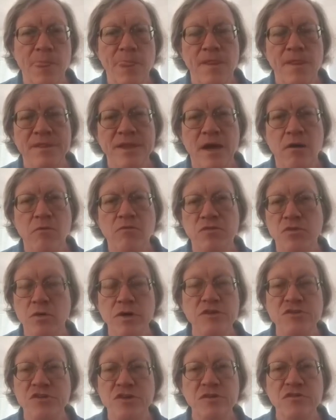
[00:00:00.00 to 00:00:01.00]
Now,
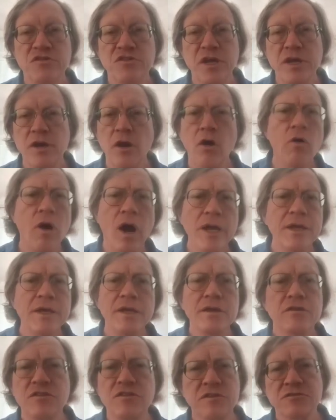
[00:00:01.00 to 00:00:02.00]
Deutsch can say, oh, I
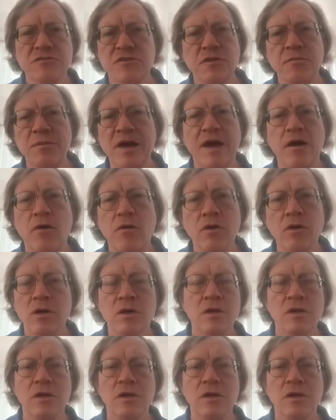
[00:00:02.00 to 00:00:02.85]
can somehow